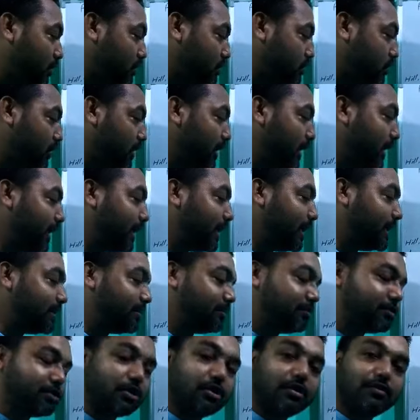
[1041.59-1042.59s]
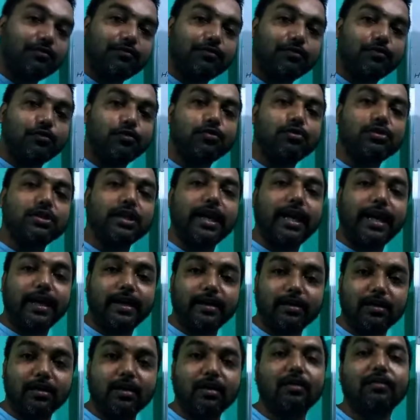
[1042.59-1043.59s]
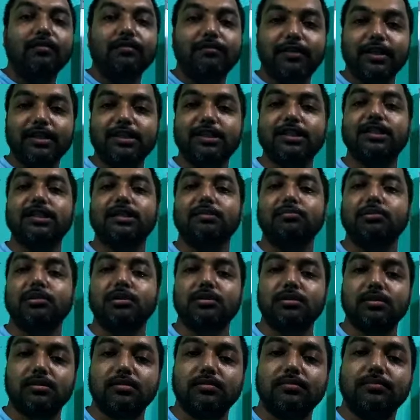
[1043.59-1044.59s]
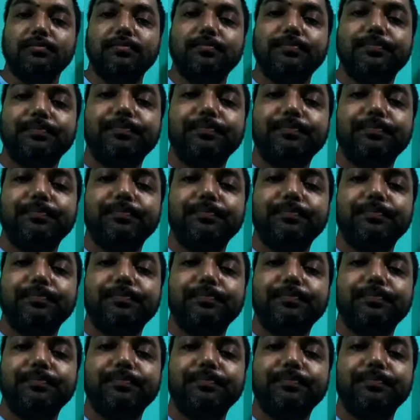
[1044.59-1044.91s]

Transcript: also like cultivation of fruits and vegetables.